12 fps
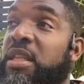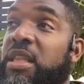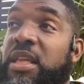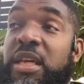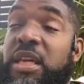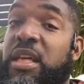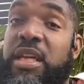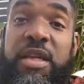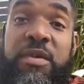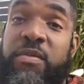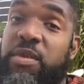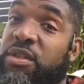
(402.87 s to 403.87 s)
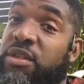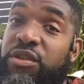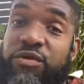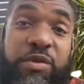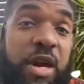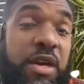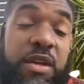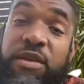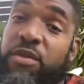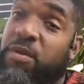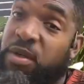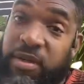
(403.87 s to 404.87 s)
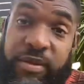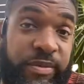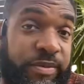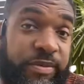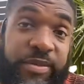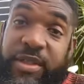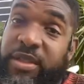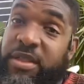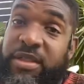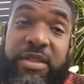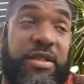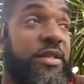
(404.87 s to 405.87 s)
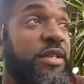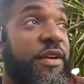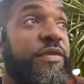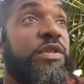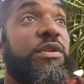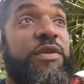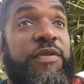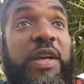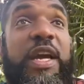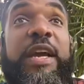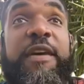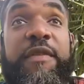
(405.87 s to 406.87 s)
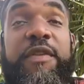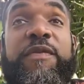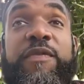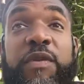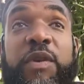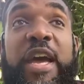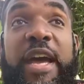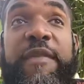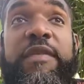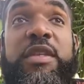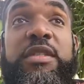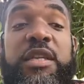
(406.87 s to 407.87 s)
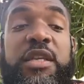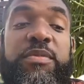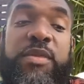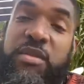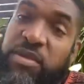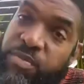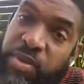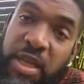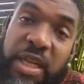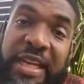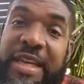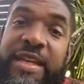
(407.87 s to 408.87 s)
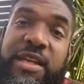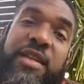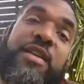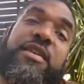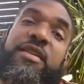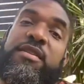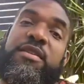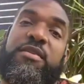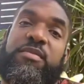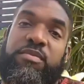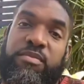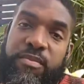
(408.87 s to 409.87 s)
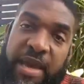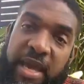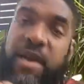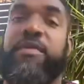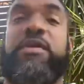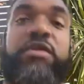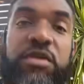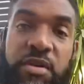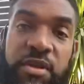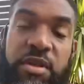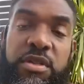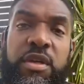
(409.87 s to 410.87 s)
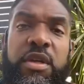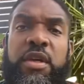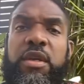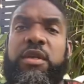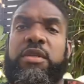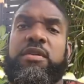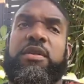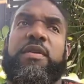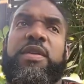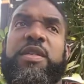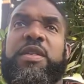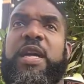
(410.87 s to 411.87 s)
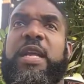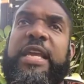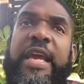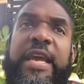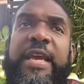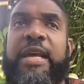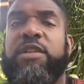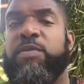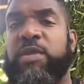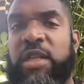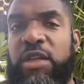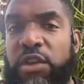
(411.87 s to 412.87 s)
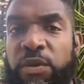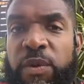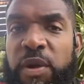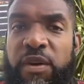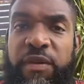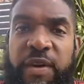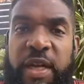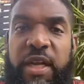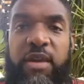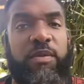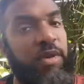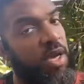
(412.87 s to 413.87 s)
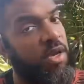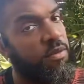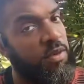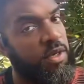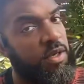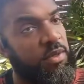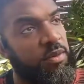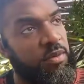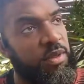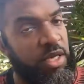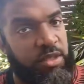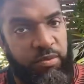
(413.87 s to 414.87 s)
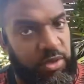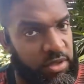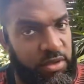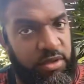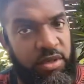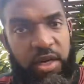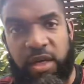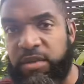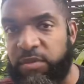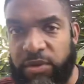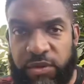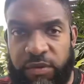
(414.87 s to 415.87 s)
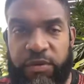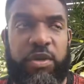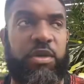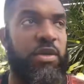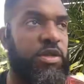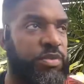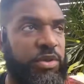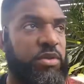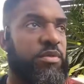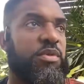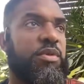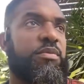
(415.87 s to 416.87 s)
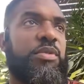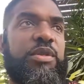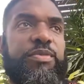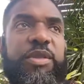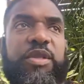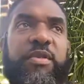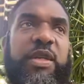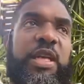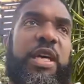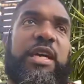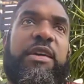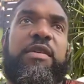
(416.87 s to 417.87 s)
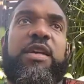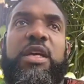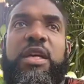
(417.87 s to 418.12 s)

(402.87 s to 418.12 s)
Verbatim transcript: that it would just rock your world. just the stuff. So if you have if you have an assessment, just put a link in there to back up your source. So it's not, yeah, that's what they doing over there. Okay, well, you got some pictures, you got some proof. You know, let's put some, let's put something down,